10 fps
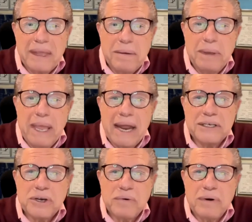
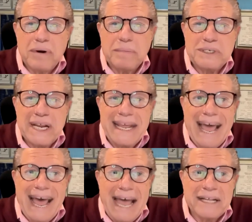began his career
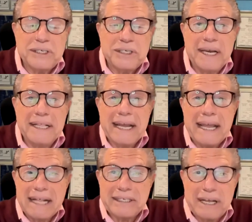representing acts in
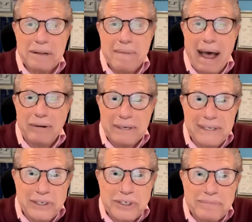the Catskill
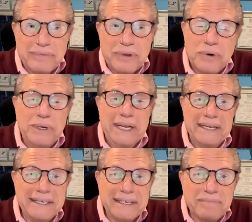Mountains. Who
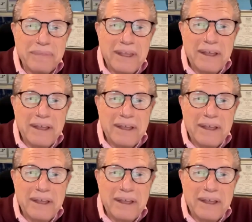didn't?